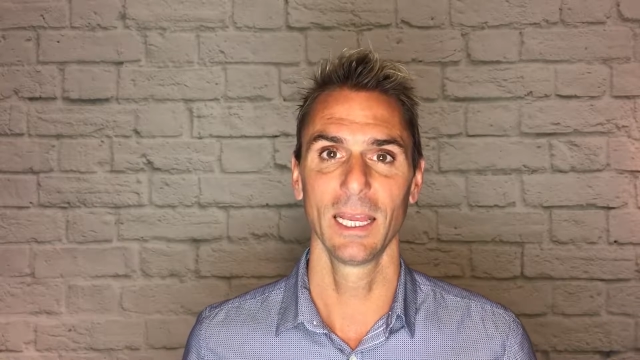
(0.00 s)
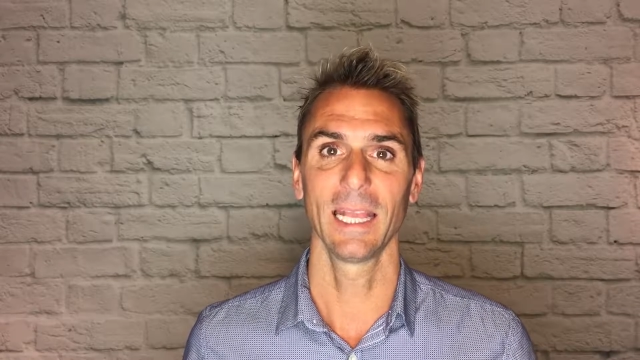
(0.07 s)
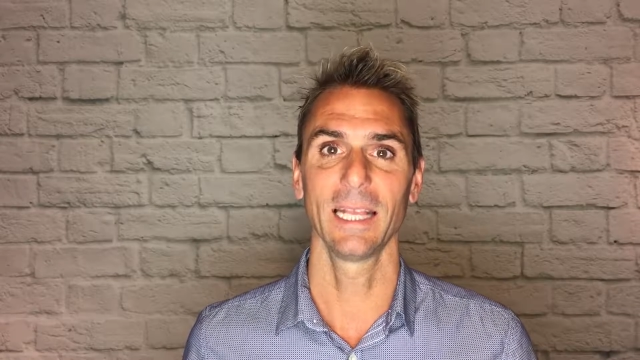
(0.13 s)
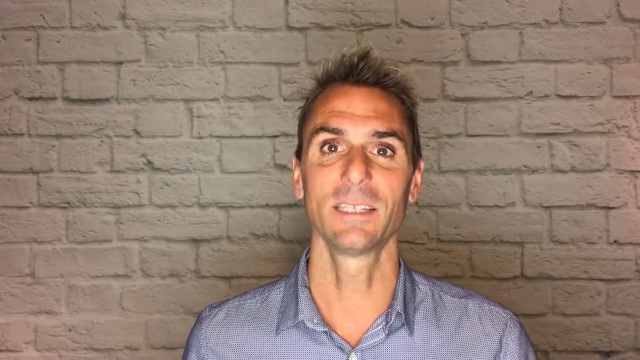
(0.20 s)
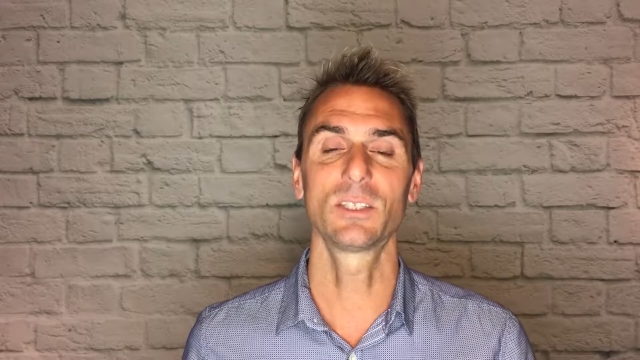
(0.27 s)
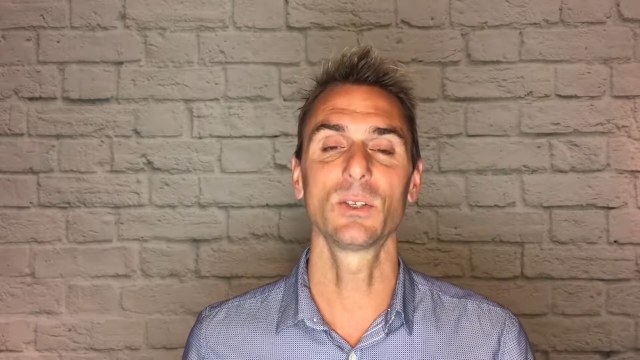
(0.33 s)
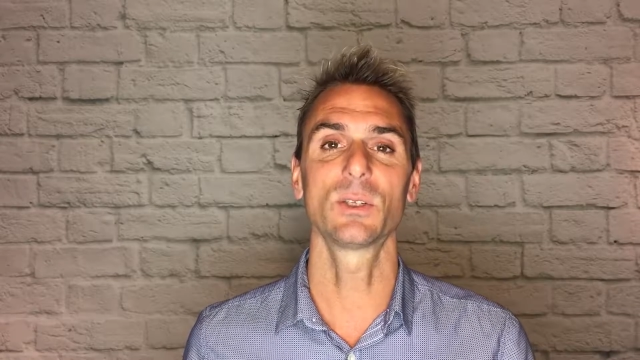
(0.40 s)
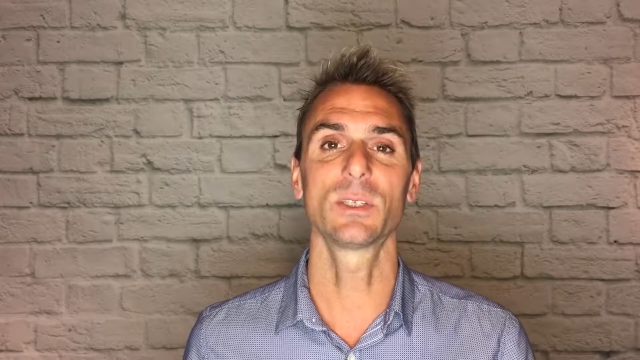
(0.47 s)

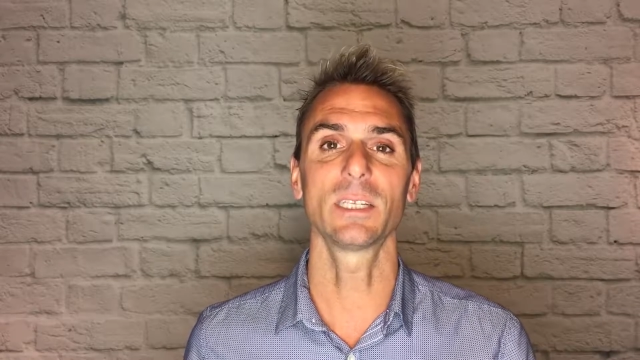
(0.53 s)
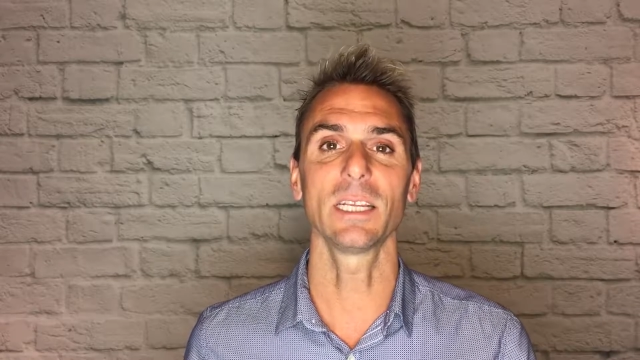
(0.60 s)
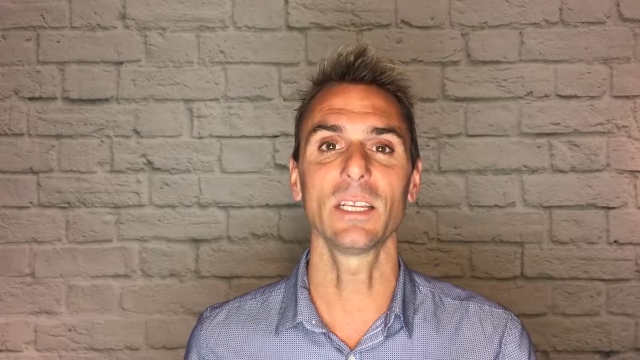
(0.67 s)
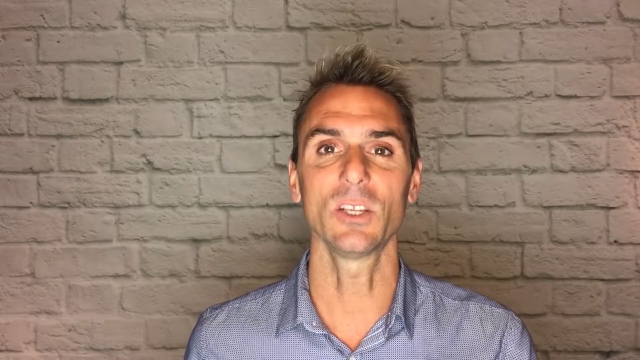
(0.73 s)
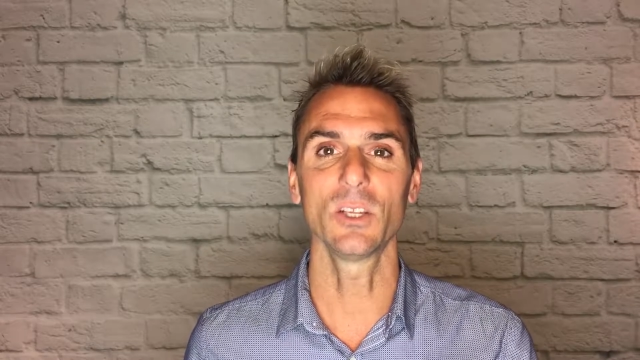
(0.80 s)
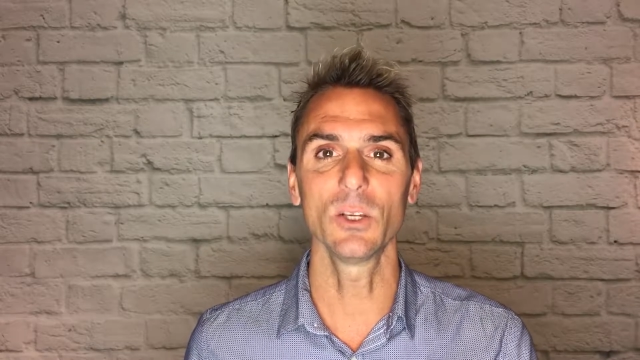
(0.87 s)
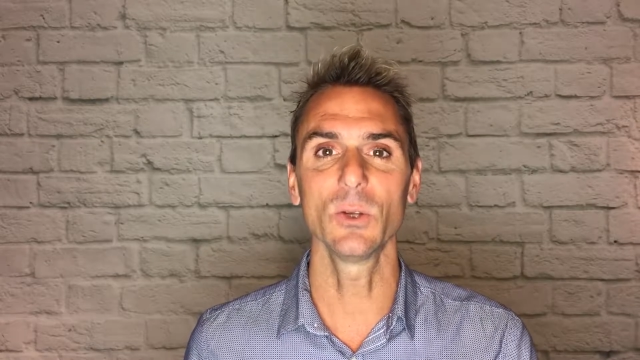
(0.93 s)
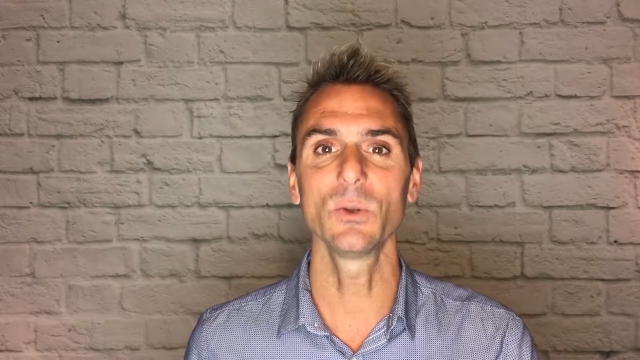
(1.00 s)
is to see
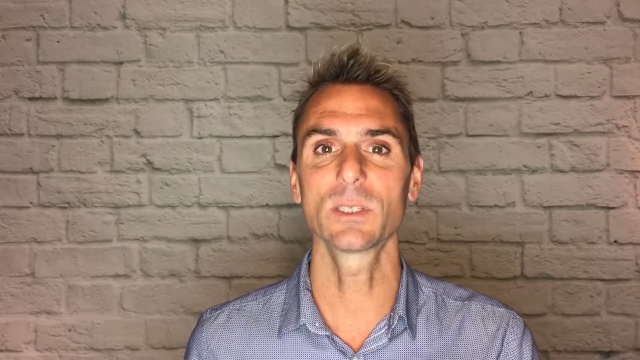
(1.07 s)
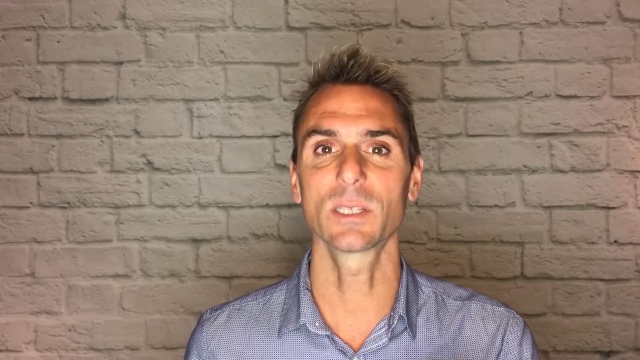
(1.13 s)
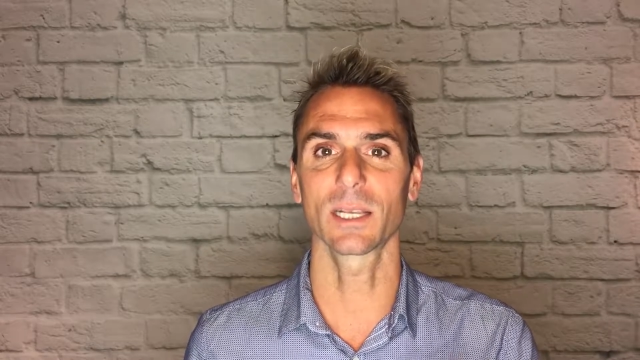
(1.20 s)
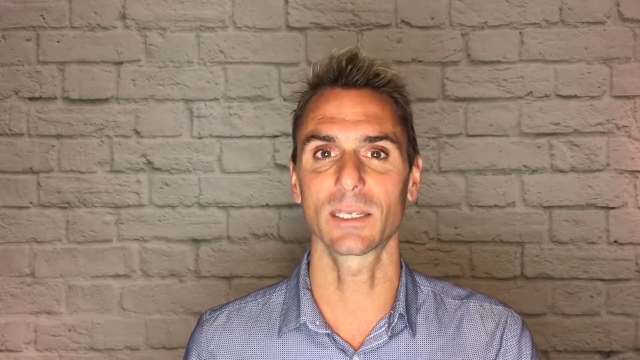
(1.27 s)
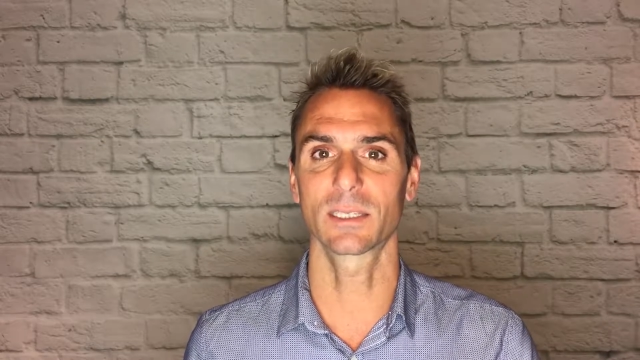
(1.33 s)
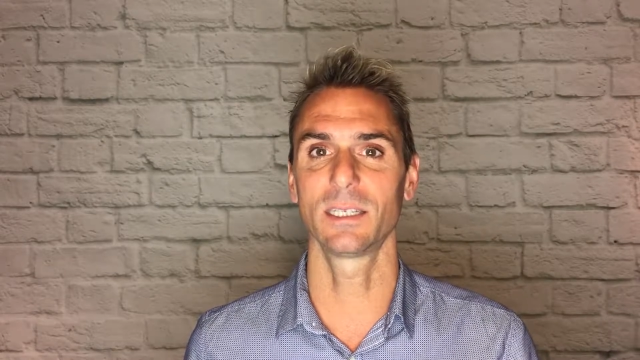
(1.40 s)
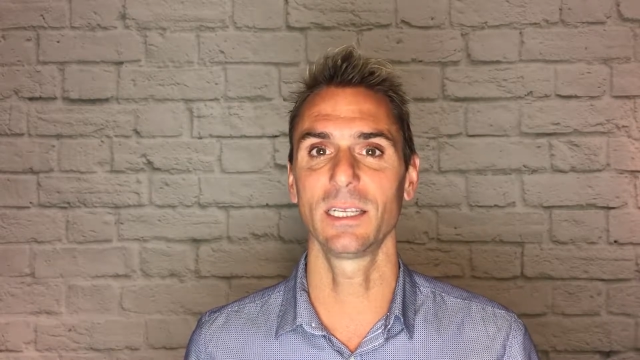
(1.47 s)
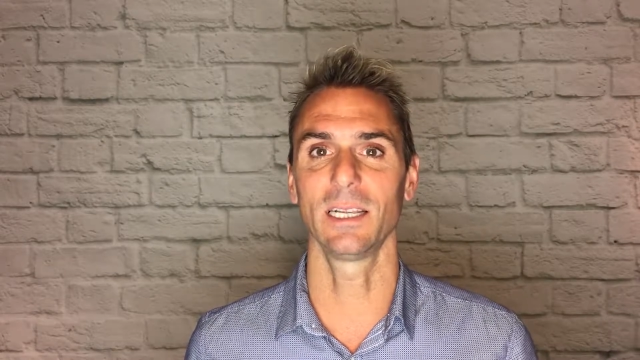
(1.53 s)
you
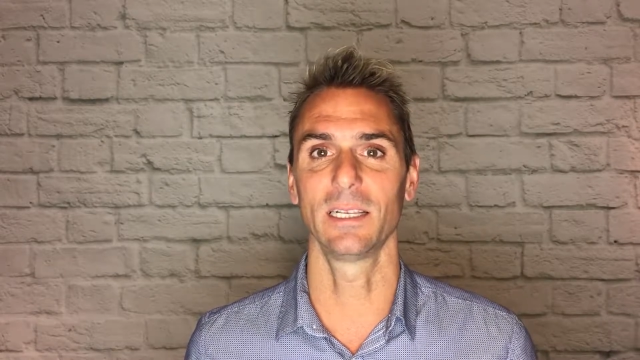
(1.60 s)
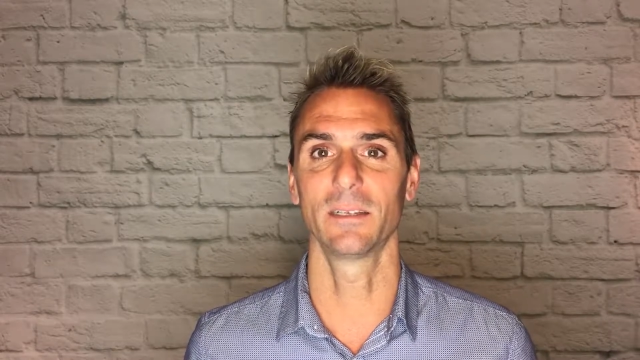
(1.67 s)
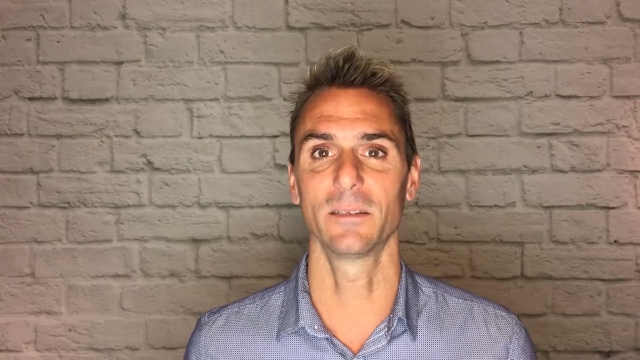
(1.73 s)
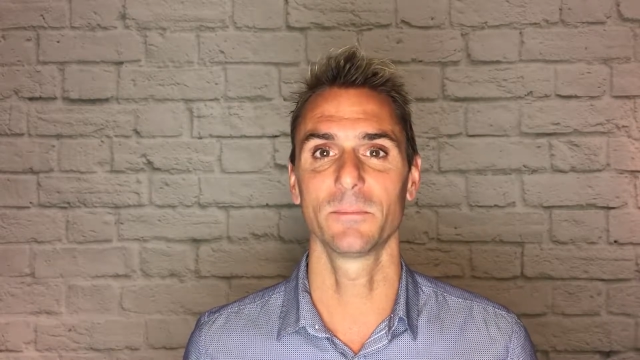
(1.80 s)
succeed.